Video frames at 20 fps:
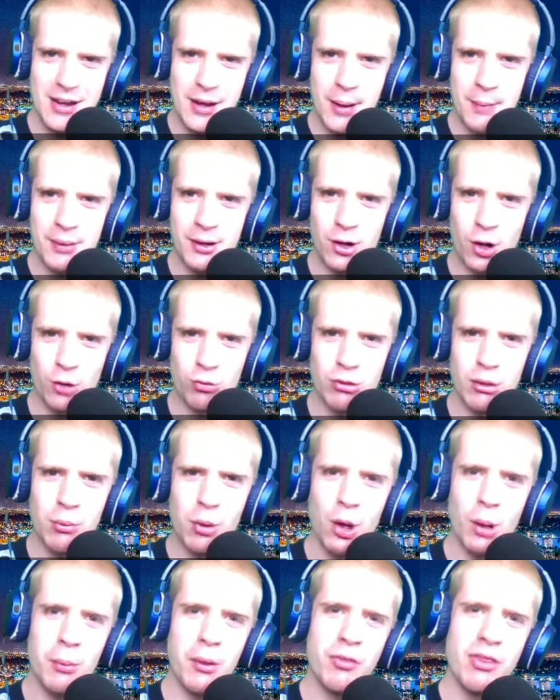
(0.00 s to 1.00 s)
because we
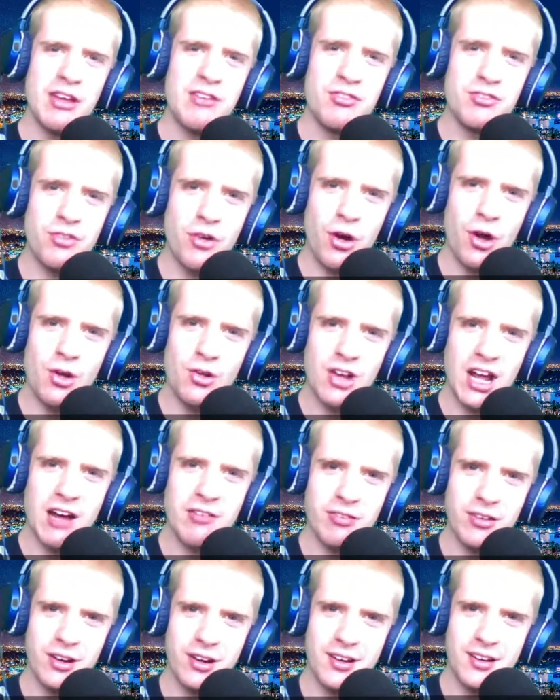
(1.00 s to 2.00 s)
welcome on the first
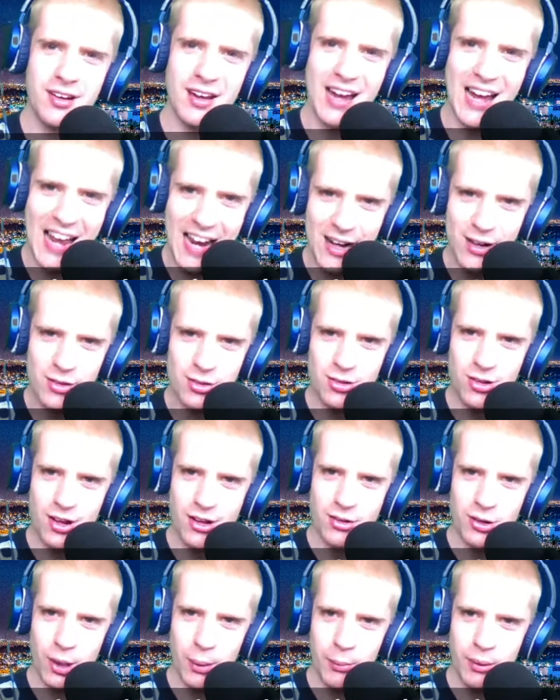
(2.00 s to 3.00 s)
ever actor
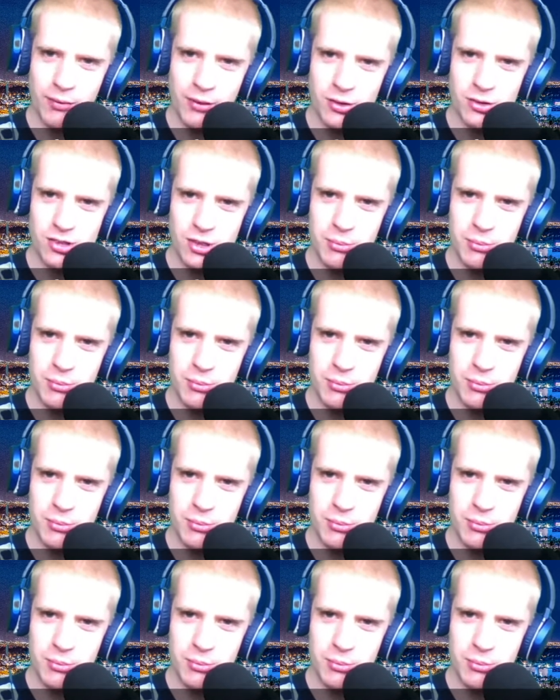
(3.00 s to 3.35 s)
to come on the show.